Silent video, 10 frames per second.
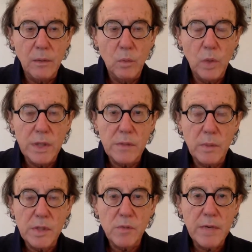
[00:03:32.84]

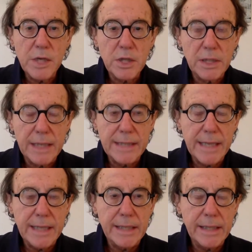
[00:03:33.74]
one's racial
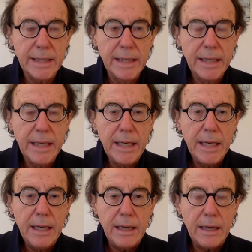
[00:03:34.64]
identity.
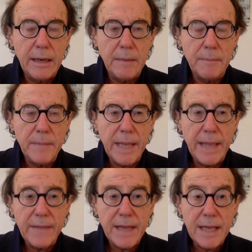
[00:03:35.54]

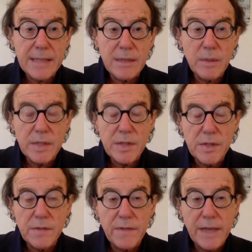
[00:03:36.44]
And the
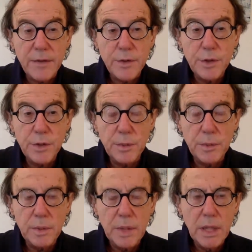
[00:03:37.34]
consequences of that are
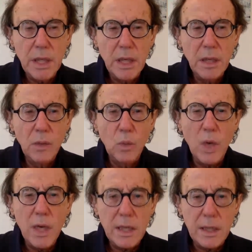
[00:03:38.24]
two.
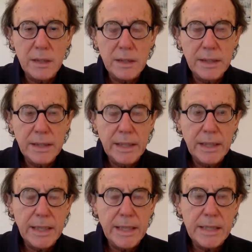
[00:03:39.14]
One
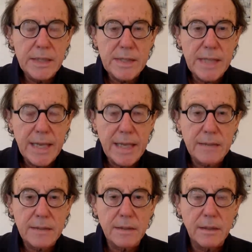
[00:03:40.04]
is
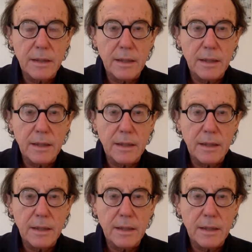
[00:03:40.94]
that